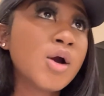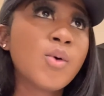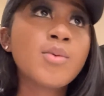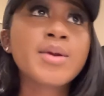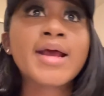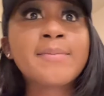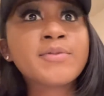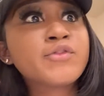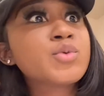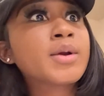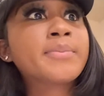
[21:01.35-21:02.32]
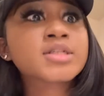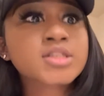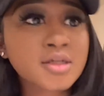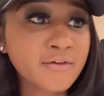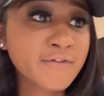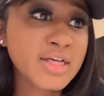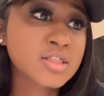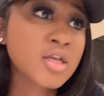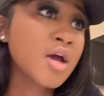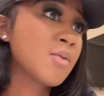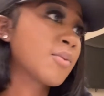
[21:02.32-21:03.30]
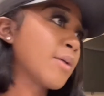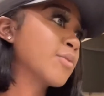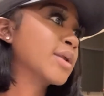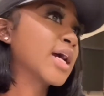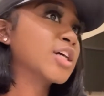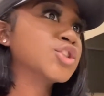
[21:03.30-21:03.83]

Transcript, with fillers: What would have happened if you would have punched on her face? Probably would have got